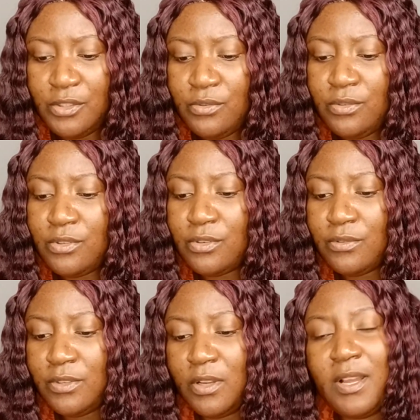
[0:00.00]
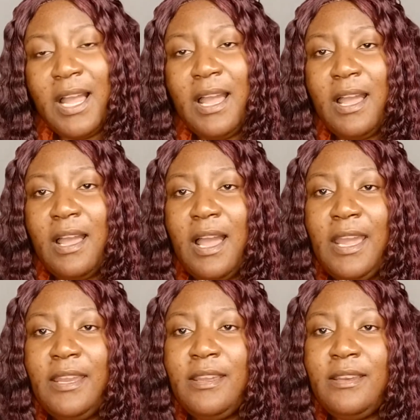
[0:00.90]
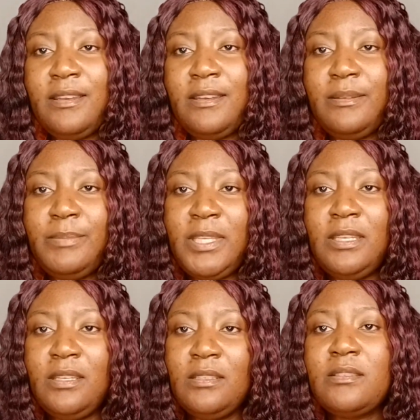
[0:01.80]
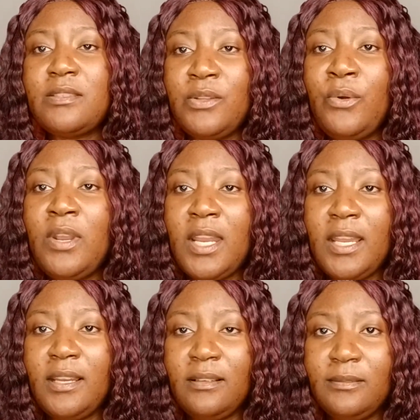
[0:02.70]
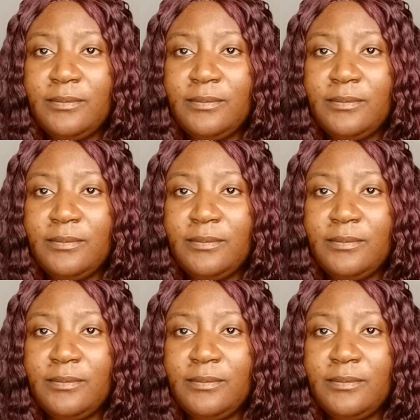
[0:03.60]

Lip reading: due to your identity being stolen.